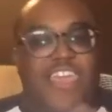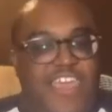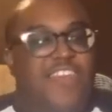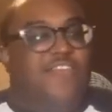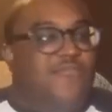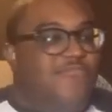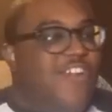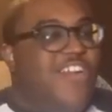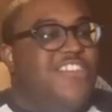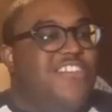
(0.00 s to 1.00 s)
any new
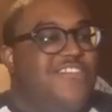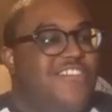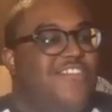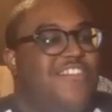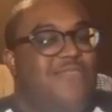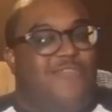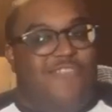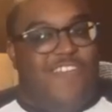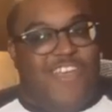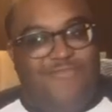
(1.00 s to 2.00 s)
projects this time
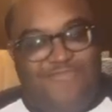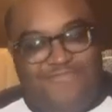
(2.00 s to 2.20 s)
around?